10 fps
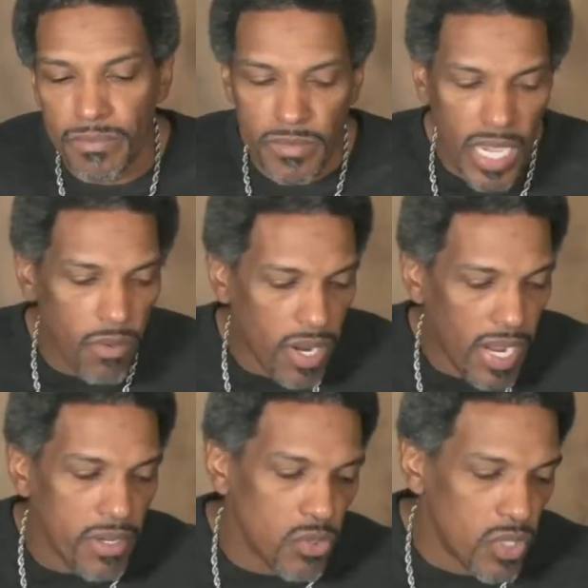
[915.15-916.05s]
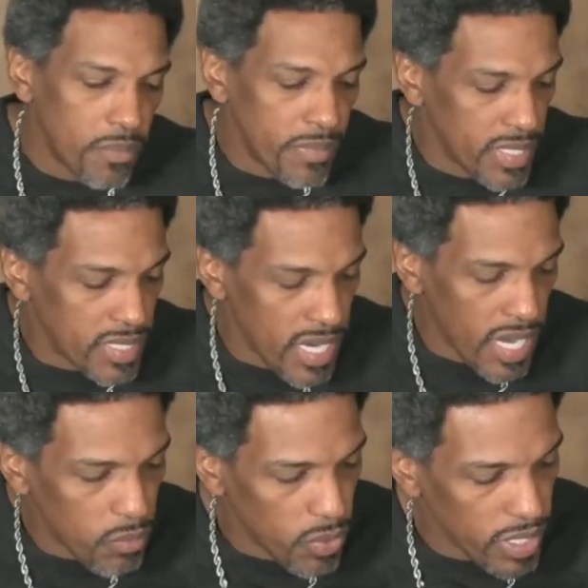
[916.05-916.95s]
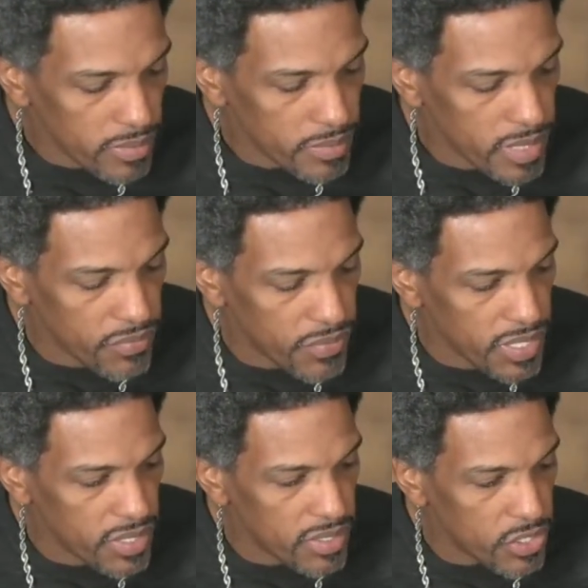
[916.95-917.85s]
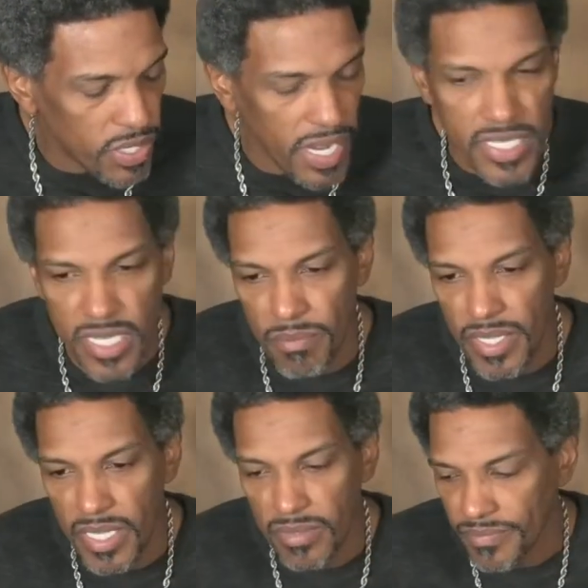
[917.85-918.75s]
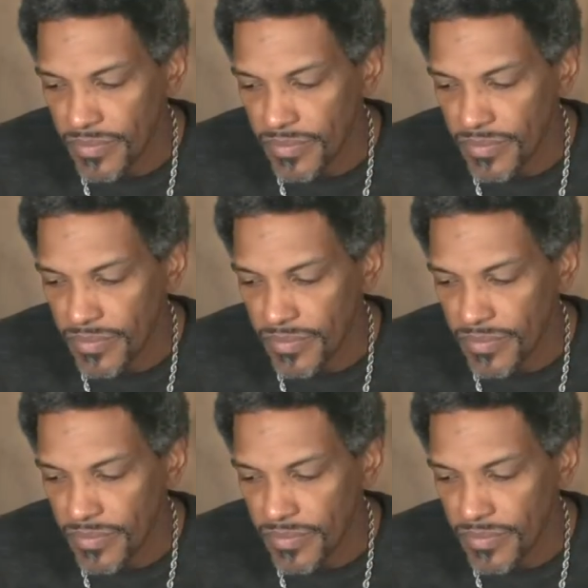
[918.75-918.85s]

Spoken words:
Now, I grew up in a time where if you didn't try something,